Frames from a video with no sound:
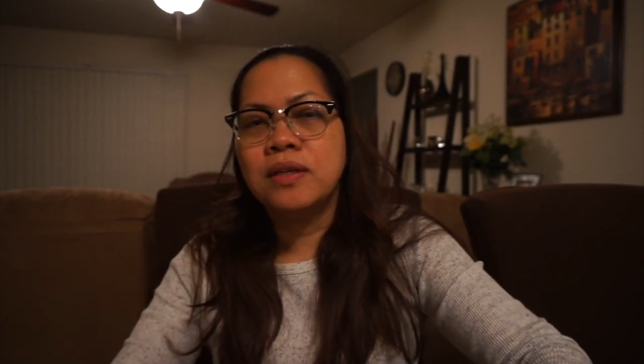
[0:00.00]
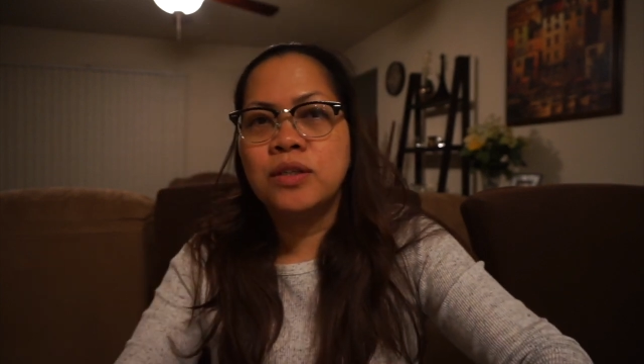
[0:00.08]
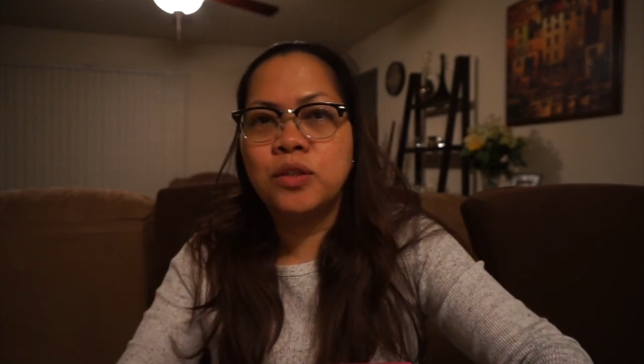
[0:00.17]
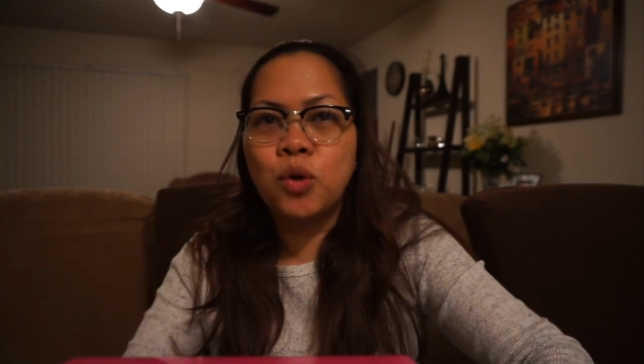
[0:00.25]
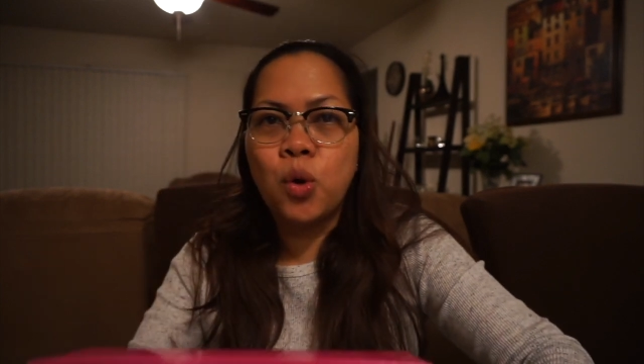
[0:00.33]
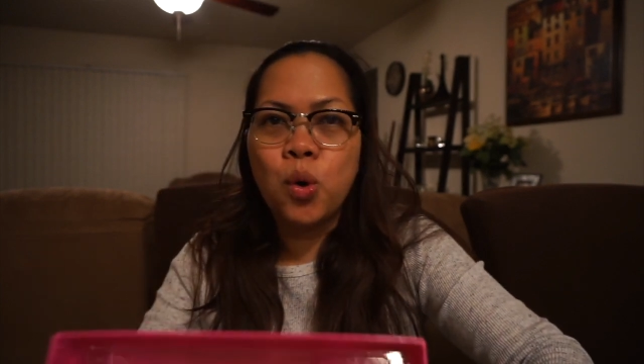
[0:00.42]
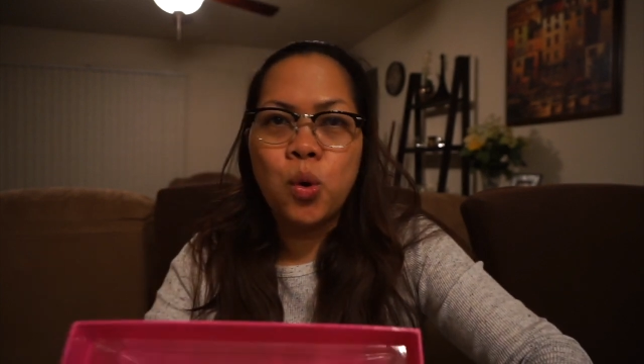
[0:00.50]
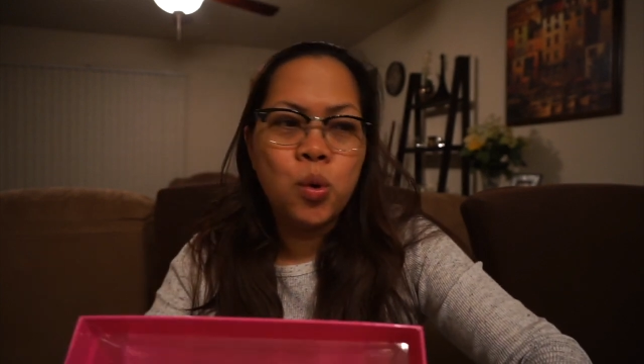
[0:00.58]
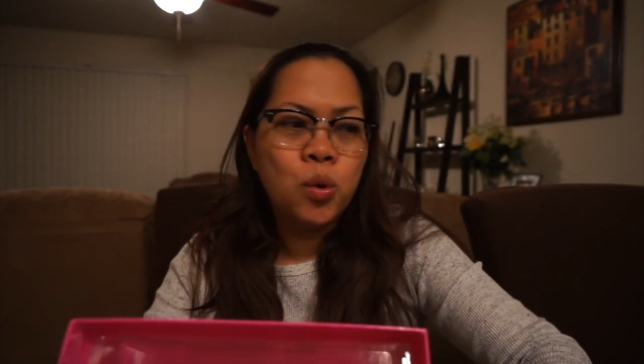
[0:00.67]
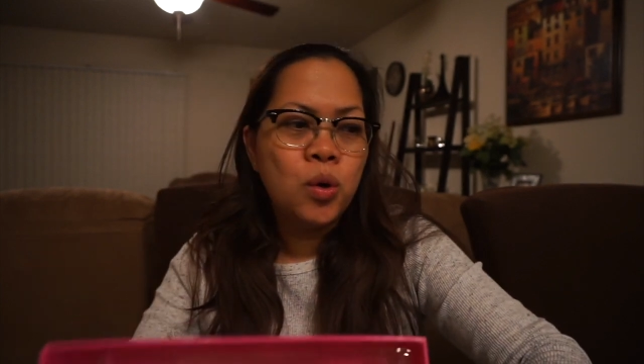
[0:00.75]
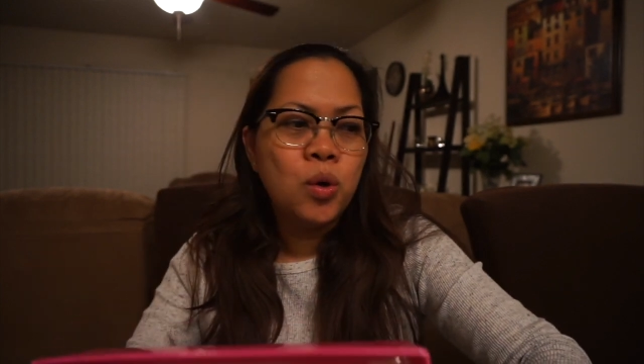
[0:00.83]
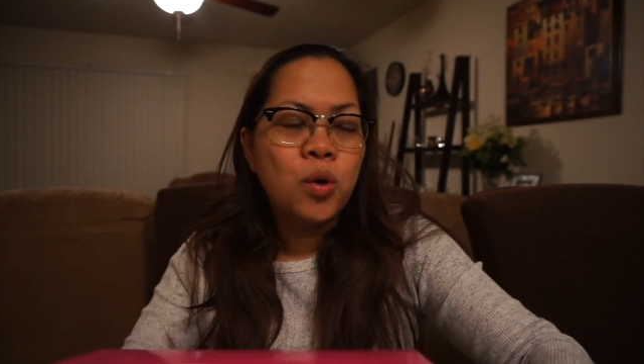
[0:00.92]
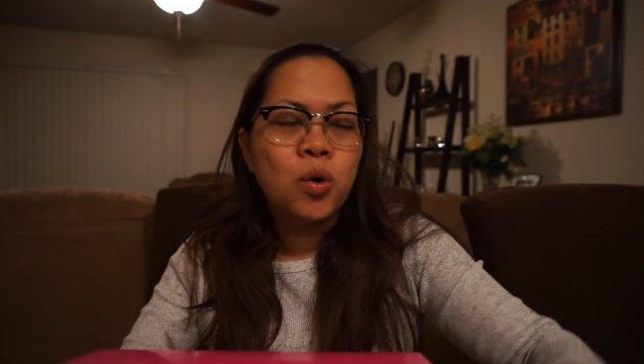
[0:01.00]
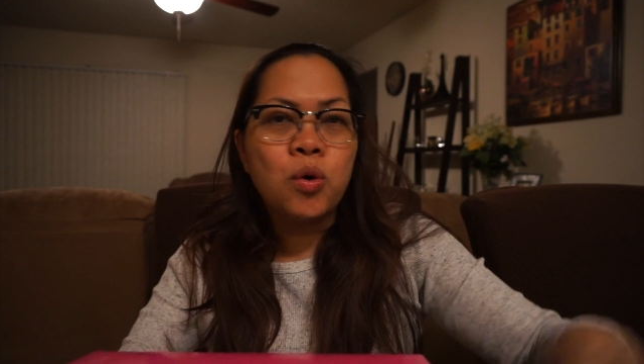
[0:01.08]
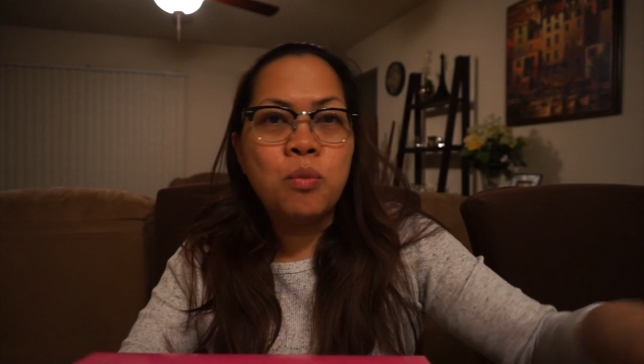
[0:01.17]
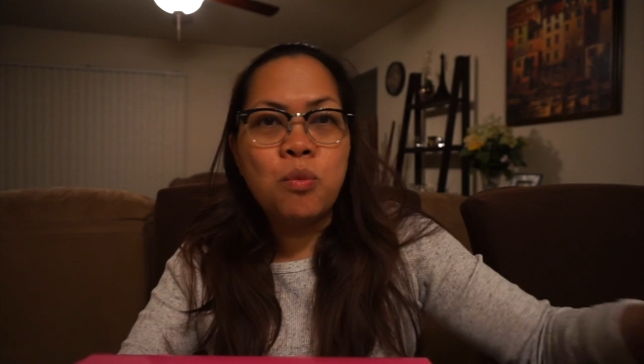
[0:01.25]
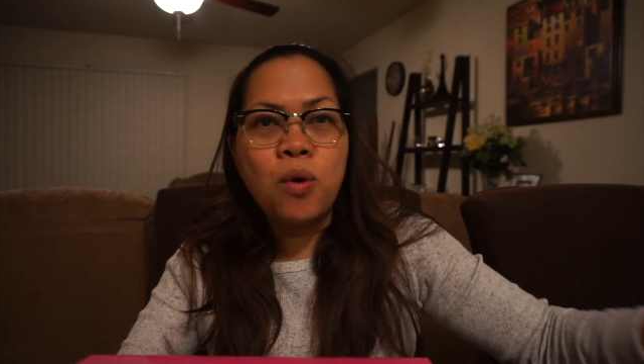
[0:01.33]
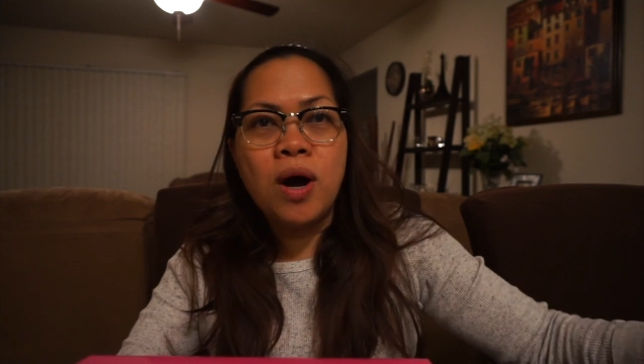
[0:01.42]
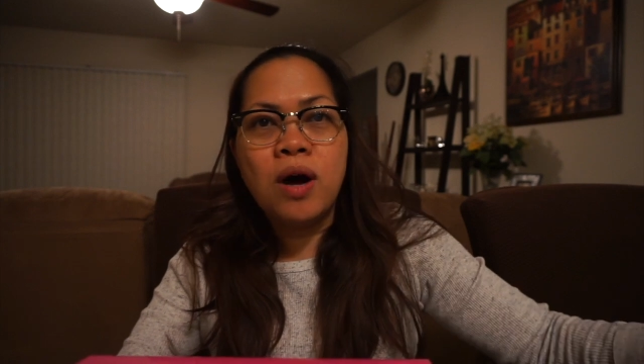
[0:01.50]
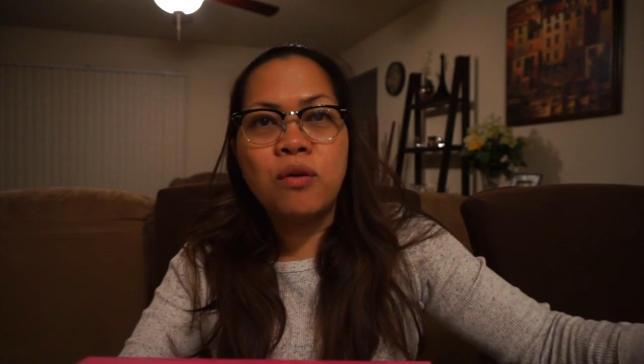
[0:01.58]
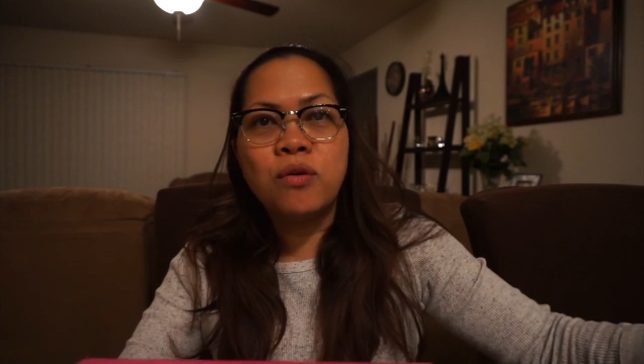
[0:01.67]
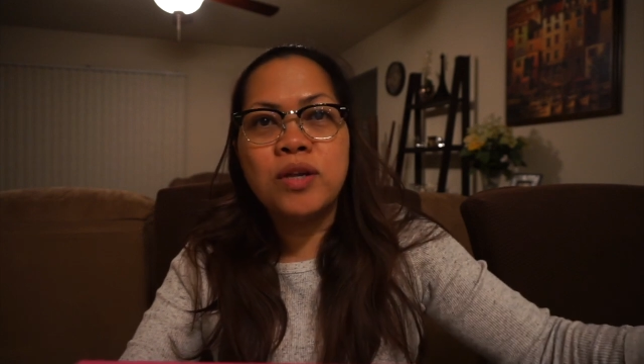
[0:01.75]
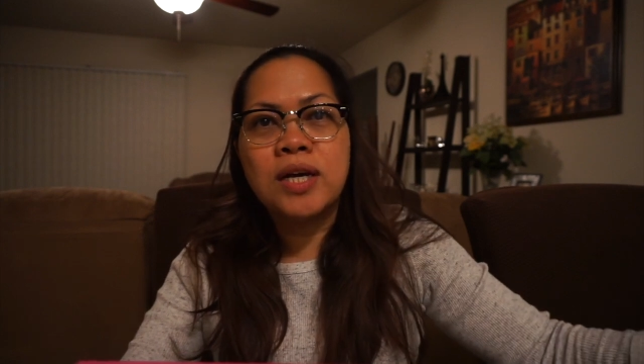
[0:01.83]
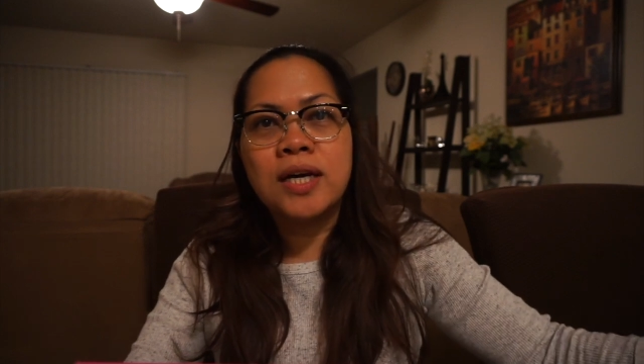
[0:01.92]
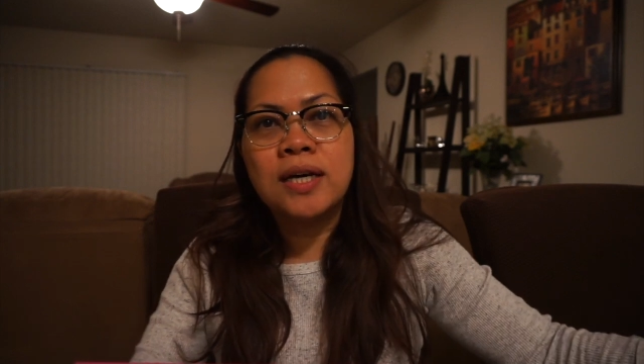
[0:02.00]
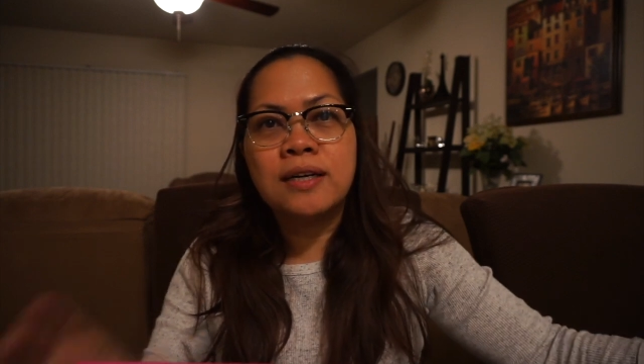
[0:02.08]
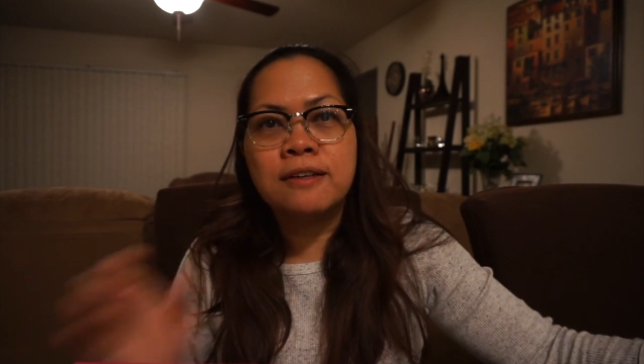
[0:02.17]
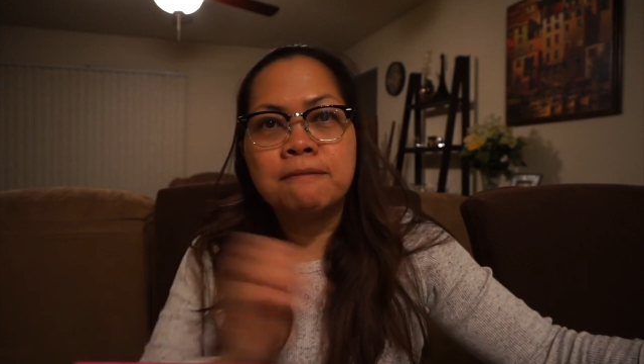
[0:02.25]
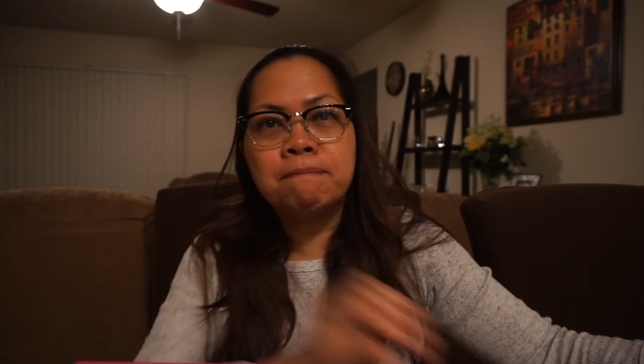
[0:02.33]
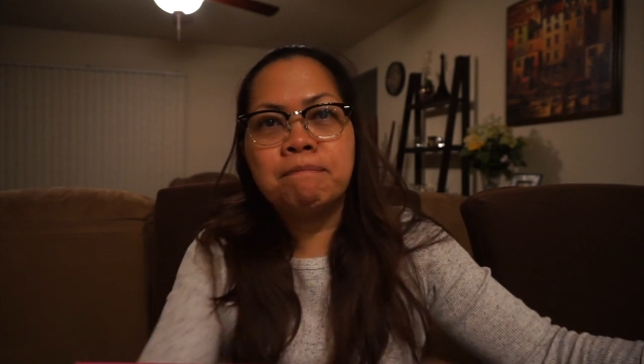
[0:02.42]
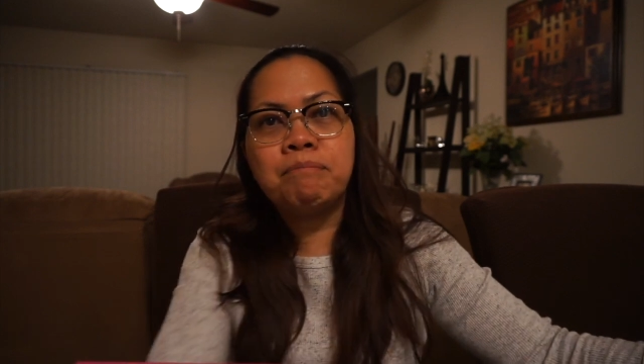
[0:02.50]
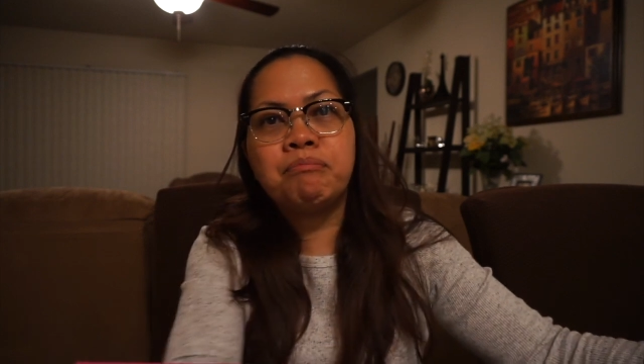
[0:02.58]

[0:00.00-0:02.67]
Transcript: So, kumuha ako ng